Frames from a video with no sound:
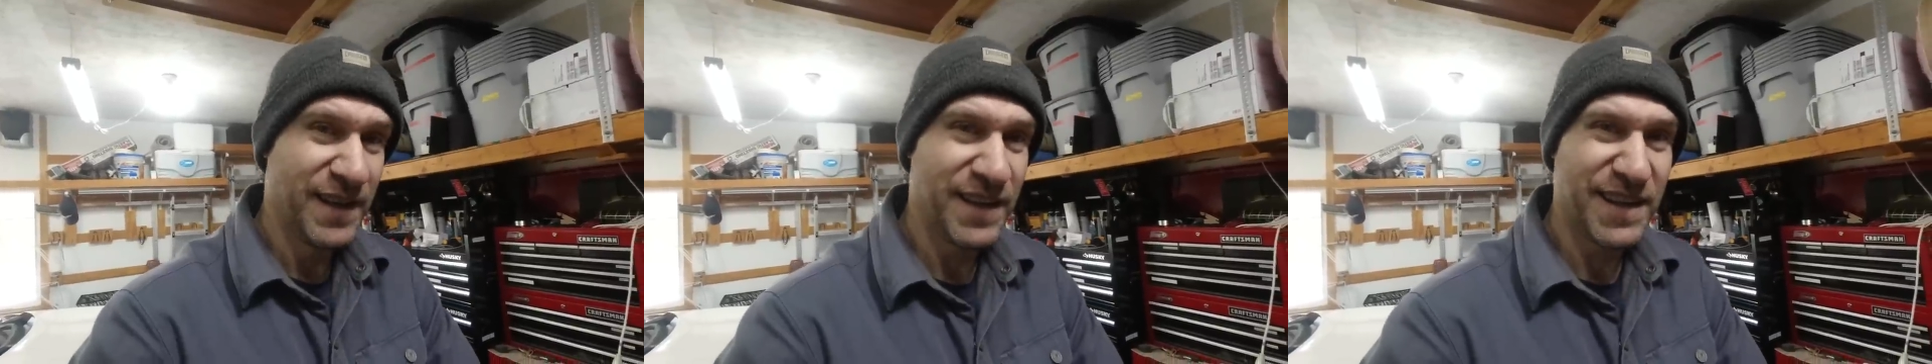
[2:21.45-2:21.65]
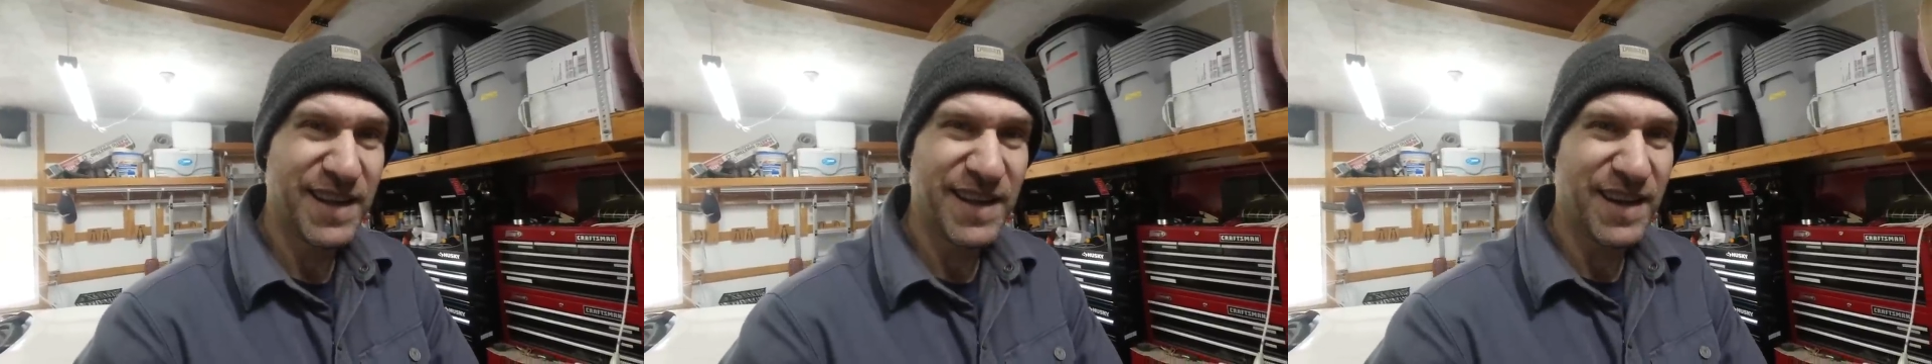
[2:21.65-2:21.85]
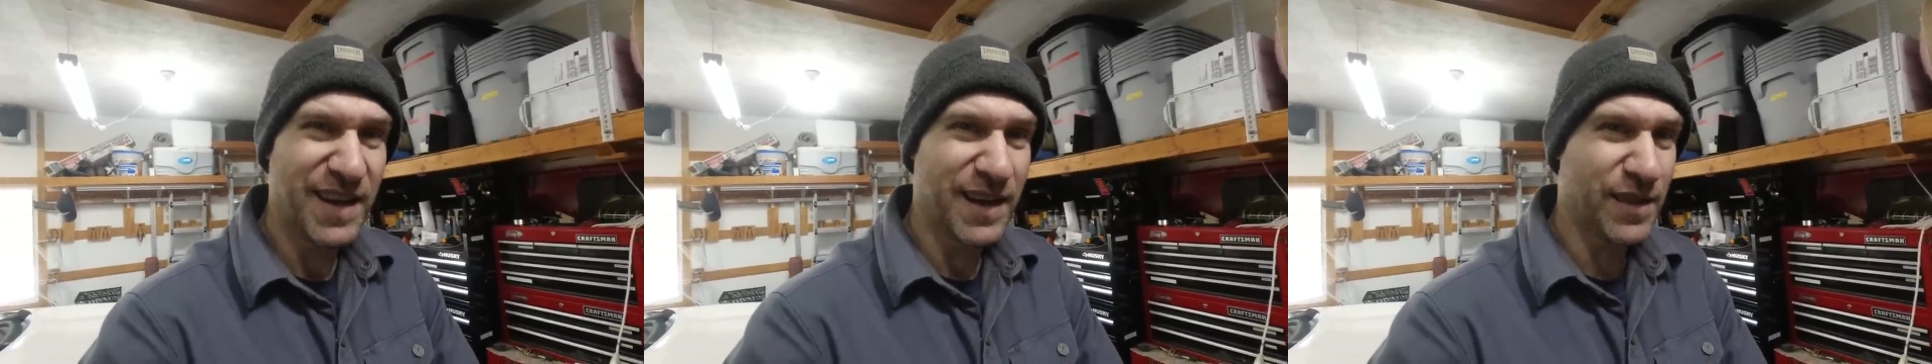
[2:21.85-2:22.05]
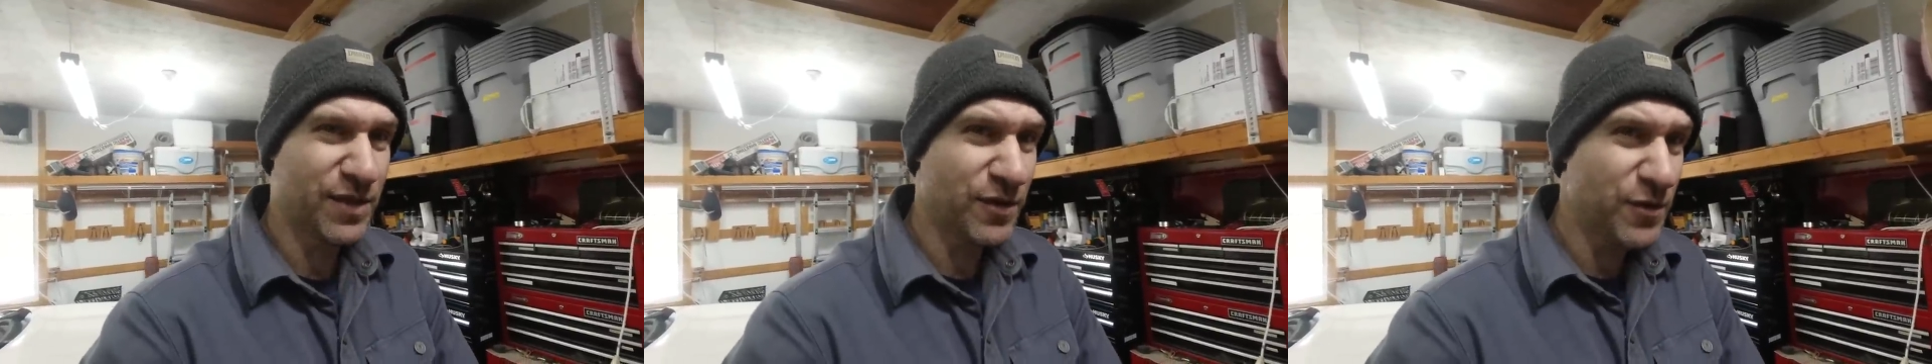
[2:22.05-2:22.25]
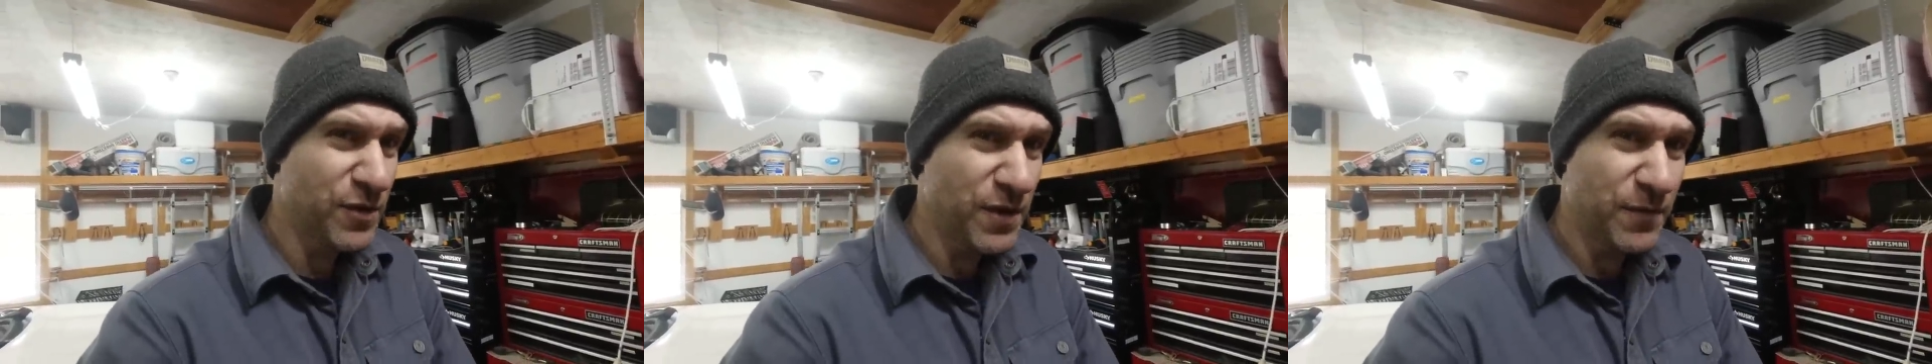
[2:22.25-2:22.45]
you get
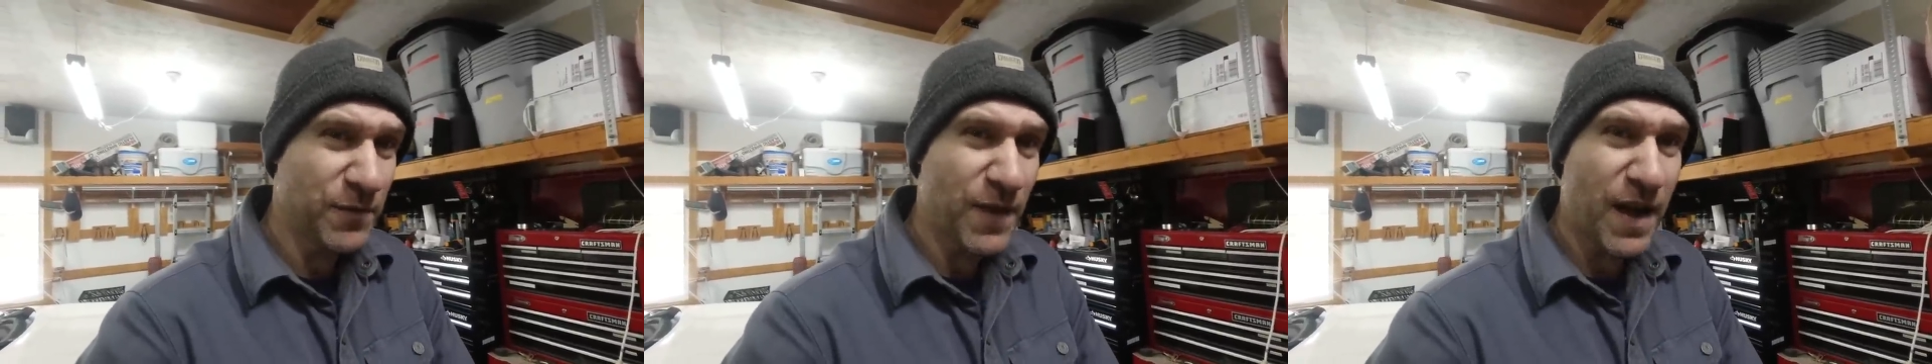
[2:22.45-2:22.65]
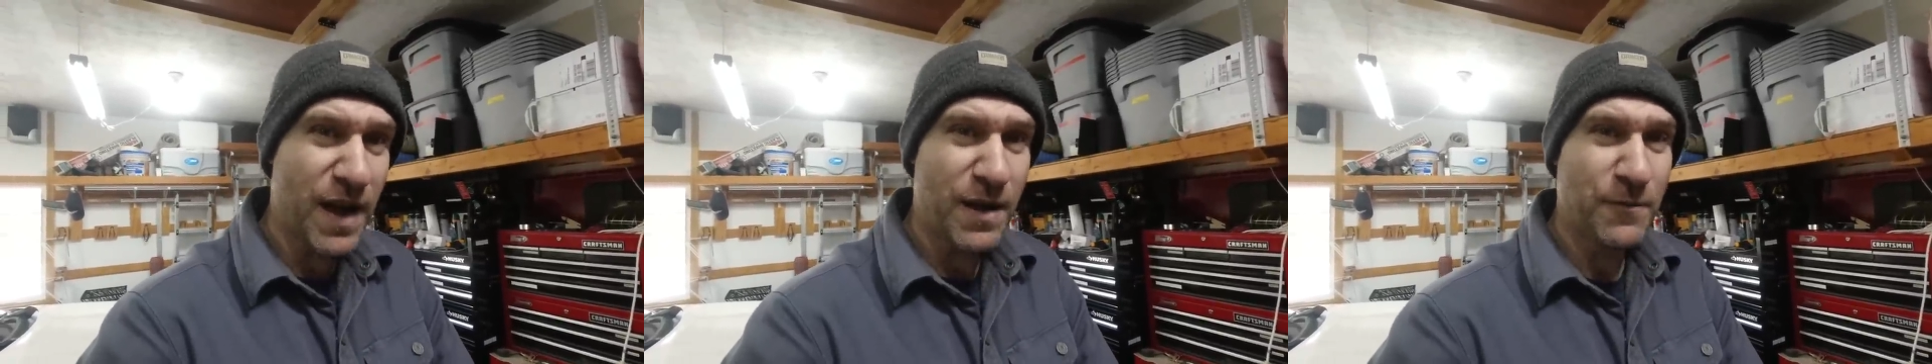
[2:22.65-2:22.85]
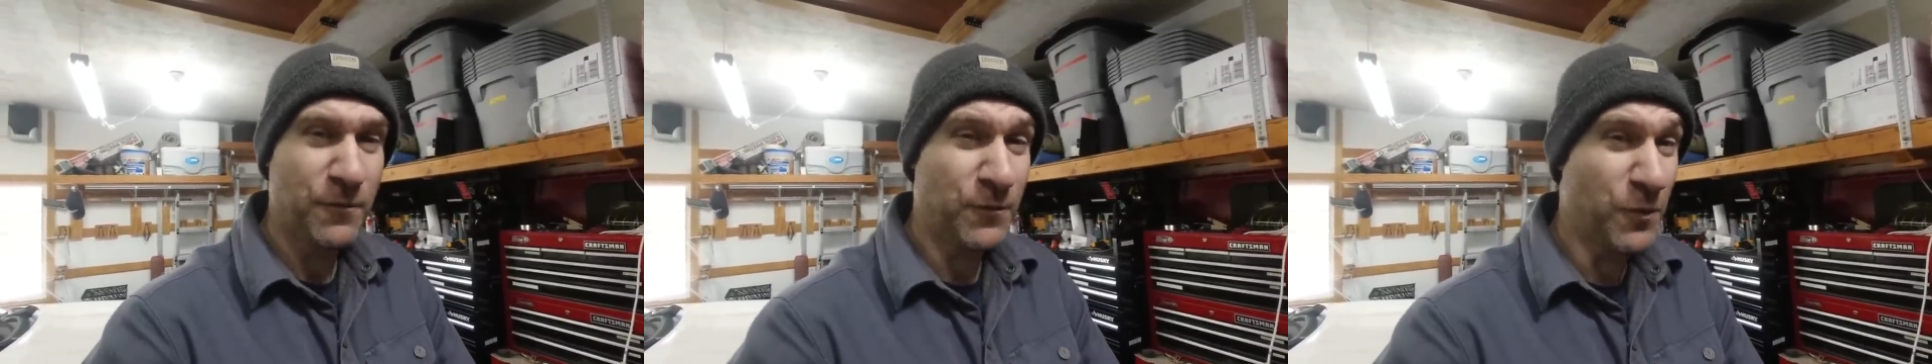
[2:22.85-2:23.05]
like 35,